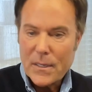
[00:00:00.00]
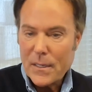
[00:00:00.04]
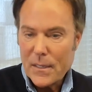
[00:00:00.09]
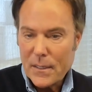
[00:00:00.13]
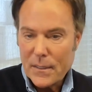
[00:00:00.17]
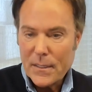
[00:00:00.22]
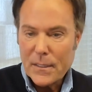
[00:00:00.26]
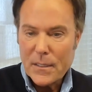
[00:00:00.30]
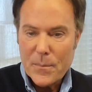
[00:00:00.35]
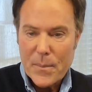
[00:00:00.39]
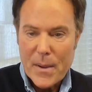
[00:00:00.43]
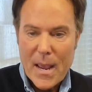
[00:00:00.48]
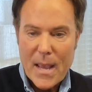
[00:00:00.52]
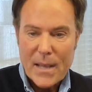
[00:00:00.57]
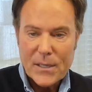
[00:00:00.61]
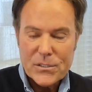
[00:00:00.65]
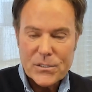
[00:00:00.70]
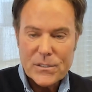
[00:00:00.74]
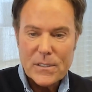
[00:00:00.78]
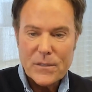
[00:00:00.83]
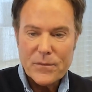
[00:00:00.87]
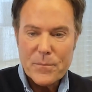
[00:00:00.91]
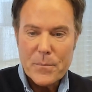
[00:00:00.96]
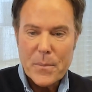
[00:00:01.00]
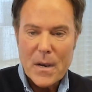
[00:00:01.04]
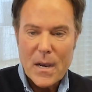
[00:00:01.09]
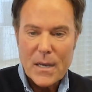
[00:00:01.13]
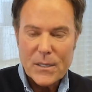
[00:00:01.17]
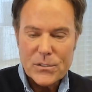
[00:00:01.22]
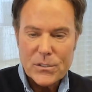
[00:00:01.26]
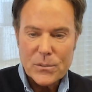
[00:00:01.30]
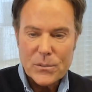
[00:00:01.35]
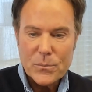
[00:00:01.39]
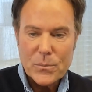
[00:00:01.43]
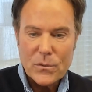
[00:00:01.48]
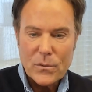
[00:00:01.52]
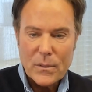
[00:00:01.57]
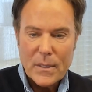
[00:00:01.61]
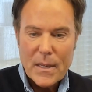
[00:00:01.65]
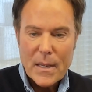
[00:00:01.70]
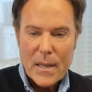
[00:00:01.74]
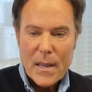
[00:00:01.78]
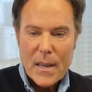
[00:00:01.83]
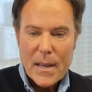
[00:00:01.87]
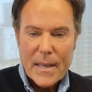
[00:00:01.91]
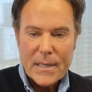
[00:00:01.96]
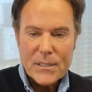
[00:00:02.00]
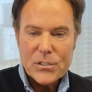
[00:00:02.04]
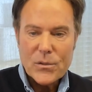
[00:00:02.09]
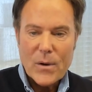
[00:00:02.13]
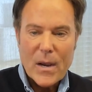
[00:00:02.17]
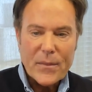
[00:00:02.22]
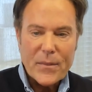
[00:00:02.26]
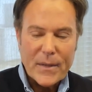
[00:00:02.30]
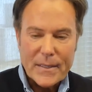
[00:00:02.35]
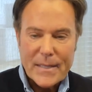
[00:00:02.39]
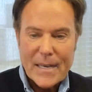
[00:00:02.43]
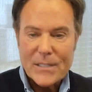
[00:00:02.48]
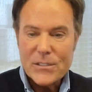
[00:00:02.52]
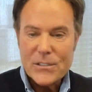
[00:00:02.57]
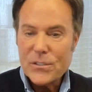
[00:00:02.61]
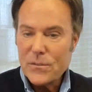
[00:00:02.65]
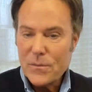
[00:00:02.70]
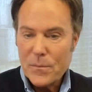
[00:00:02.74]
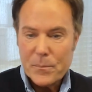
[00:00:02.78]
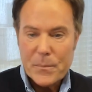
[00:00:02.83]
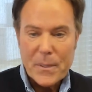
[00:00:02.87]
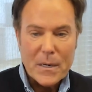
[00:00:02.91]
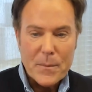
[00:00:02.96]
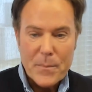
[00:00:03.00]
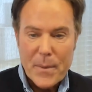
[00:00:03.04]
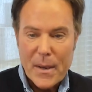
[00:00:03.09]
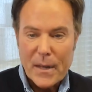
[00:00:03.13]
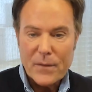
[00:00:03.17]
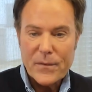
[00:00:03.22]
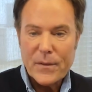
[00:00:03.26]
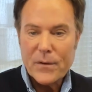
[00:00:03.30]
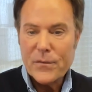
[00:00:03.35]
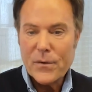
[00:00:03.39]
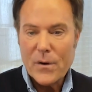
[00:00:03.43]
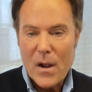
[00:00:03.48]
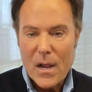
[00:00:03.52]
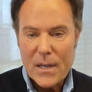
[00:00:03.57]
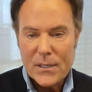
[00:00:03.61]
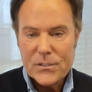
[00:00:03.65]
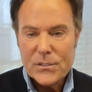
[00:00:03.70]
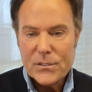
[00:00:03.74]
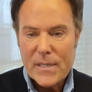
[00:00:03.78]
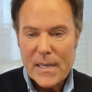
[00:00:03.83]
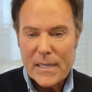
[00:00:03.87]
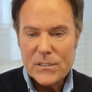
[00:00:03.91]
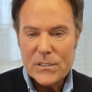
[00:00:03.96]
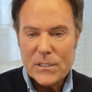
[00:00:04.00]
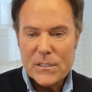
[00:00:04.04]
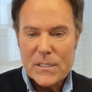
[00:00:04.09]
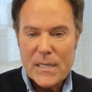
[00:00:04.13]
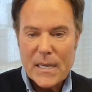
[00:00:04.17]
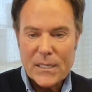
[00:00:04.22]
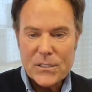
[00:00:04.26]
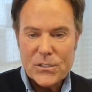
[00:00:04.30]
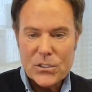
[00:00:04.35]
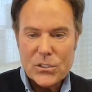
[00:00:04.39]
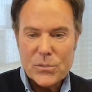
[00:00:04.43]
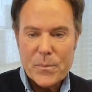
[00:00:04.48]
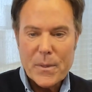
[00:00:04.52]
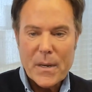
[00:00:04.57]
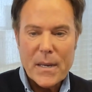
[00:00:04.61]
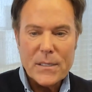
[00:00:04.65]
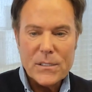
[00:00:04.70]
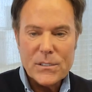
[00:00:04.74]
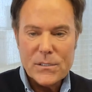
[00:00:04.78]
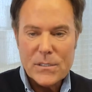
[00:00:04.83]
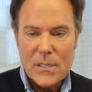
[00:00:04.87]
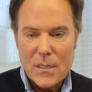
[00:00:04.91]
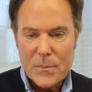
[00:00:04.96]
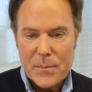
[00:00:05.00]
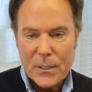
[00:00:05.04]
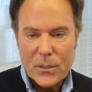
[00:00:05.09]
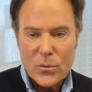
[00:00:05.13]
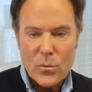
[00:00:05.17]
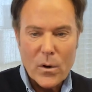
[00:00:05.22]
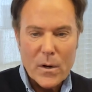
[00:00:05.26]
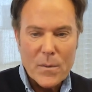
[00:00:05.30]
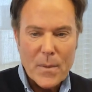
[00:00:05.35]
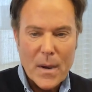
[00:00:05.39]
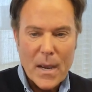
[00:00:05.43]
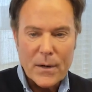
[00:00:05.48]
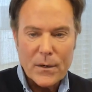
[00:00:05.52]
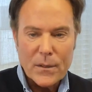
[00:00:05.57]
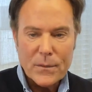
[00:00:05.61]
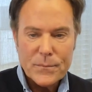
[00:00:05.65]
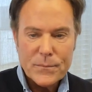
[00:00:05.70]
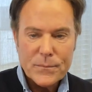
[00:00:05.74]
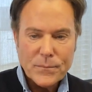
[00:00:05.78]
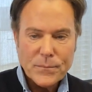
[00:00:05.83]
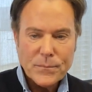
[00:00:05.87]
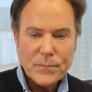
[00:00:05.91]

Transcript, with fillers: uh, in the past, if possible. And so I think that's been a benefit for us as a Texas based uh, Bitcoin miner.